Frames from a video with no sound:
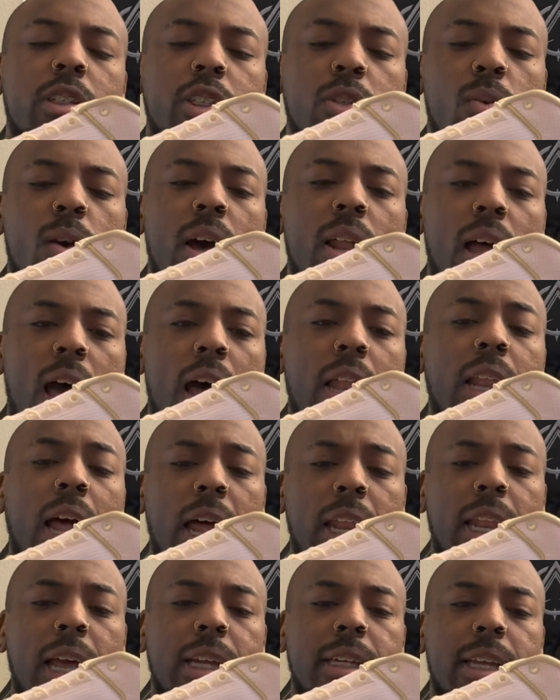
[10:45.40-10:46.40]
So I
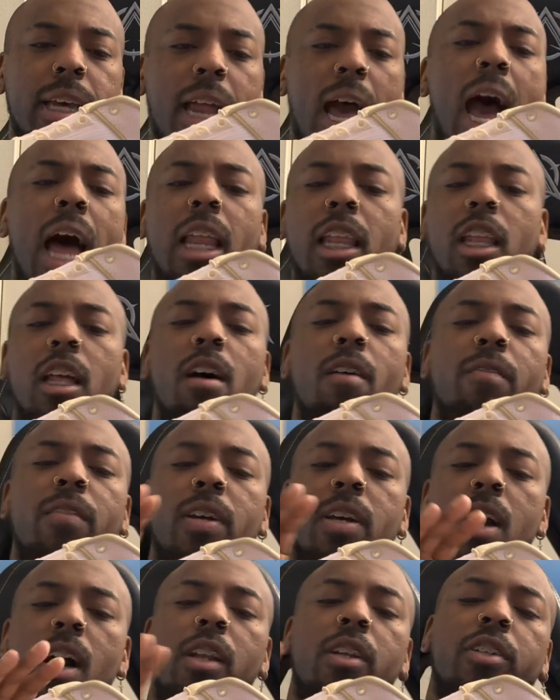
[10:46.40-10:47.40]
like that. I love the
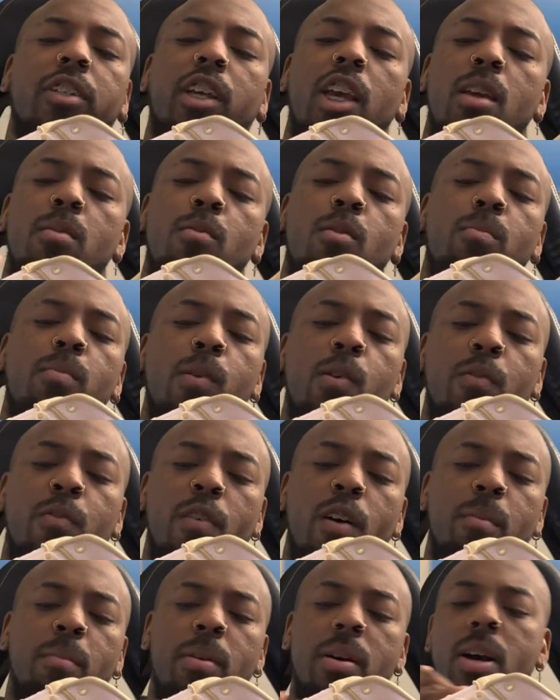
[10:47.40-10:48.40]
color scheme on both
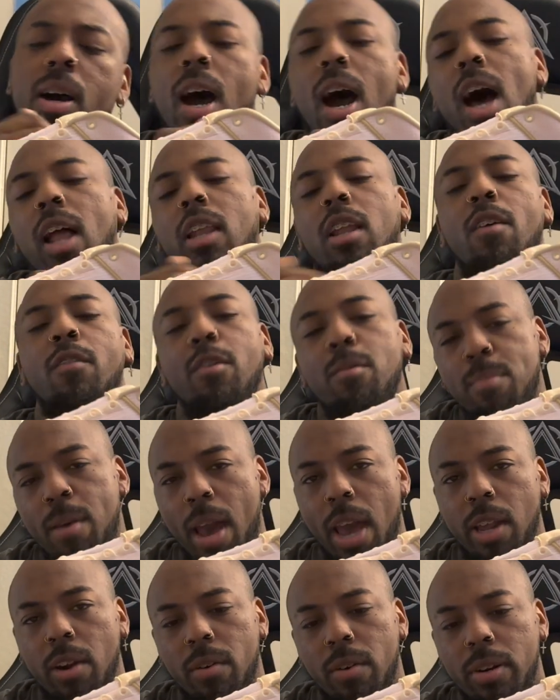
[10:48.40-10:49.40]
of them. I love the
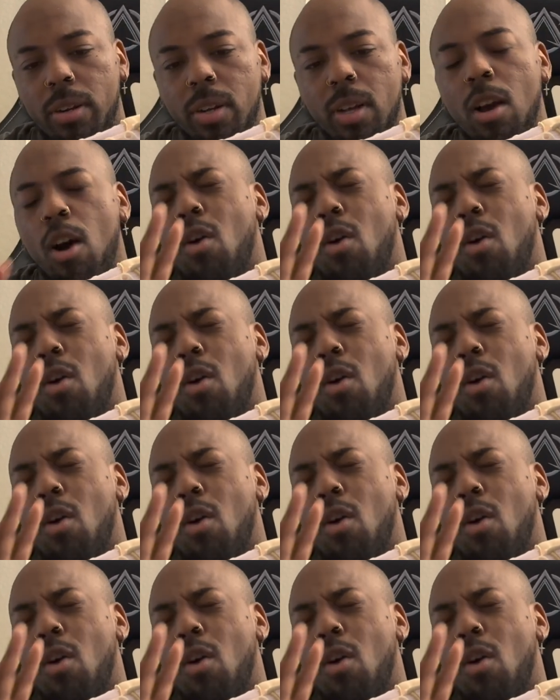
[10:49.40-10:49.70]
pattern.